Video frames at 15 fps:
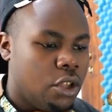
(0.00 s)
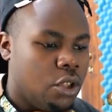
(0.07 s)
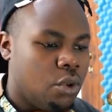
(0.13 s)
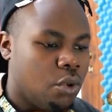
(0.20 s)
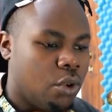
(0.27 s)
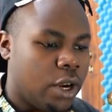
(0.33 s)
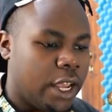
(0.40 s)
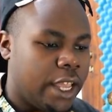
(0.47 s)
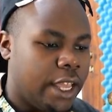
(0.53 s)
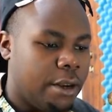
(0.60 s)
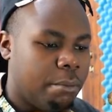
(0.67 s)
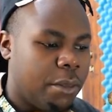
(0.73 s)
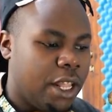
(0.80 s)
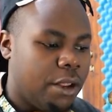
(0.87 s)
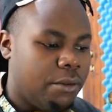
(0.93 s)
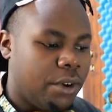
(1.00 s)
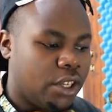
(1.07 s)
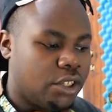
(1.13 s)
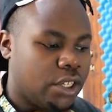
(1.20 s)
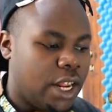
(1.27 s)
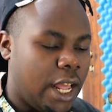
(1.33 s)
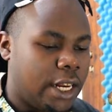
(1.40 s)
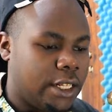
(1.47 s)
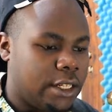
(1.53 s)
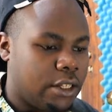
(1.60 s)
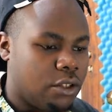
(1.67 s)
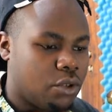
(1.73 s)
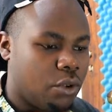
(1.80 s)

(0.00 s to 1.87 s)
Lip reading: you're gonna get many functionality.